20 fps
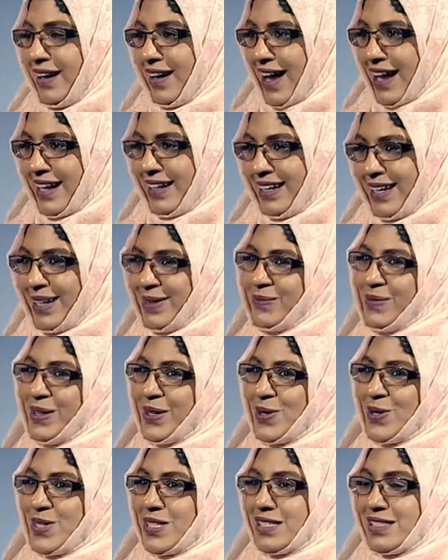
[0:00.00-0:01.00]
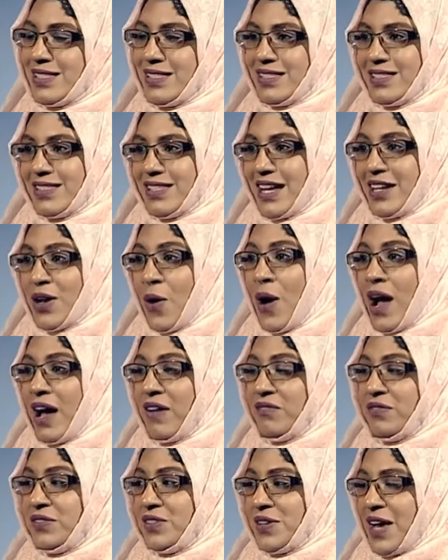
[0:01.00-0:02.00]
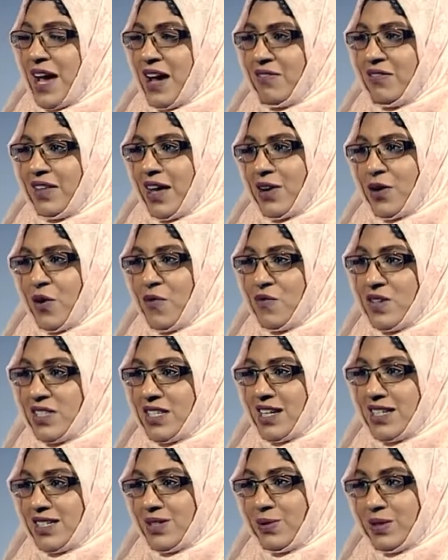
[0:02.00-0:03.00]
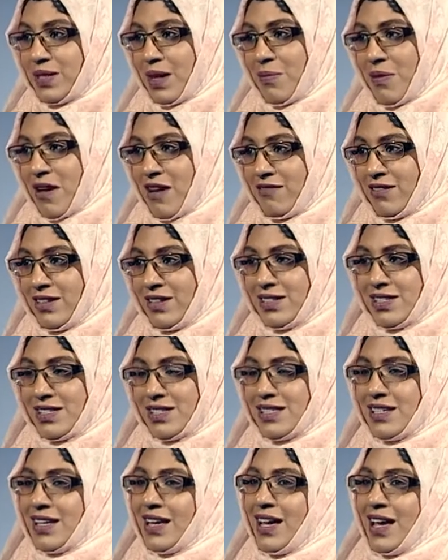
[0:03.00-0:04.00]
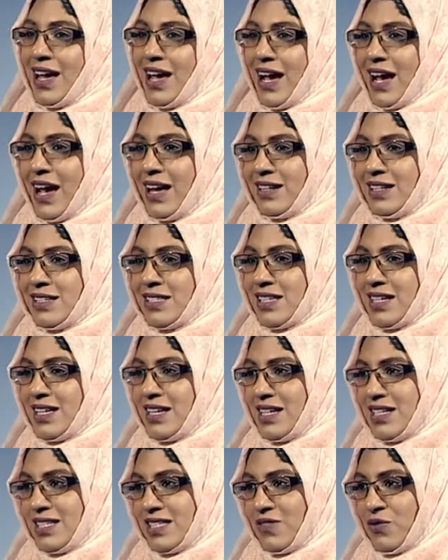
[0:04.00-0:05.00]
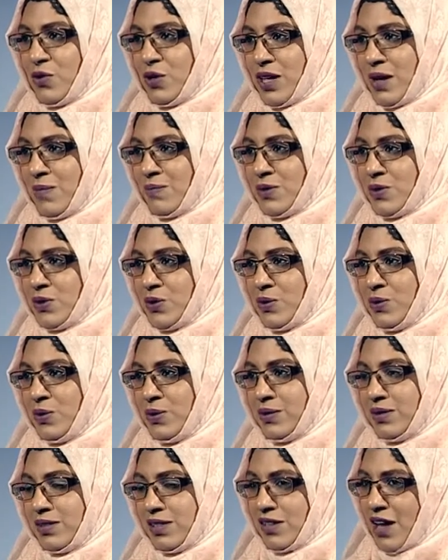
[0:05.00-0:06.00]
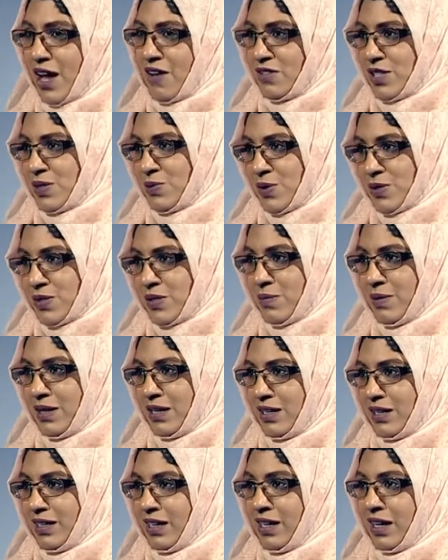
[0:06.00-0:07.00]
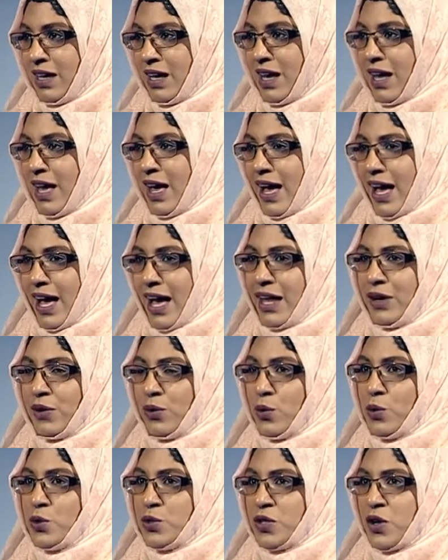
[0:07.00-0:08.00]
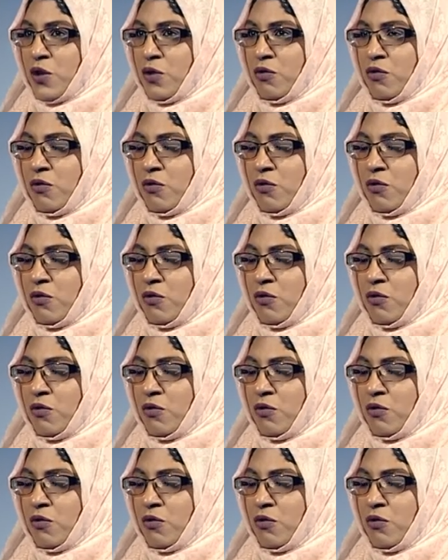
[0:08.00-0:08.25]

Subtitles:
lightly because they don't have to have that conversation with their parents and it's easy for them to deny responsibility. And also,